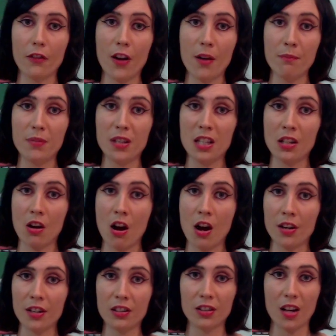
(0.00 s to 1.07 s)
I'm being
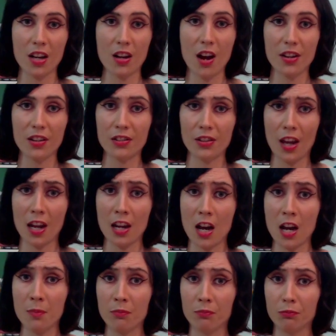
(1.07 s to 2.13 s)
honest, I gotta say
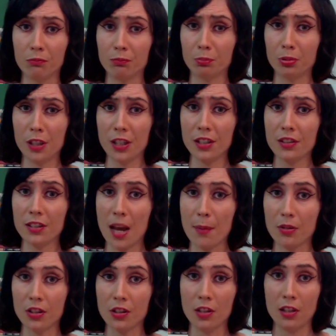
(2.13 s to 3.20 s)
I'm pretty
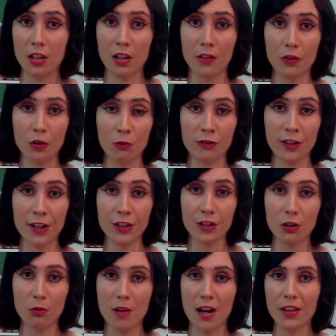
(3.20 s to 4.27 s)
skeptical of the
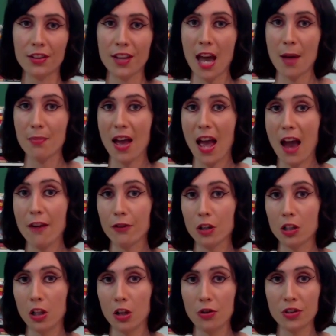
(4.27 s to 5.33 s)
racial wealth gap ever
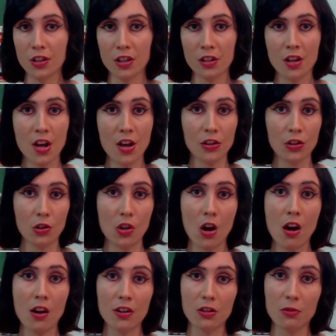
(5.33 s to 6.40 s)
closing so
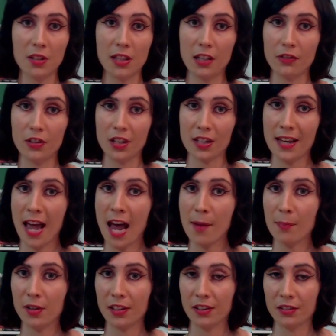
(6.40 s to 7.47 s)
long as we live in a
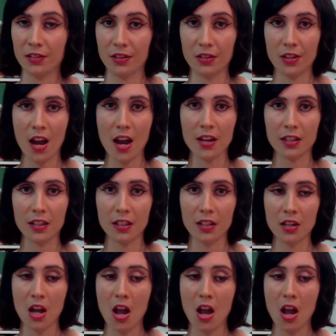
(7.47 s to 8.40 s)
capitalist society.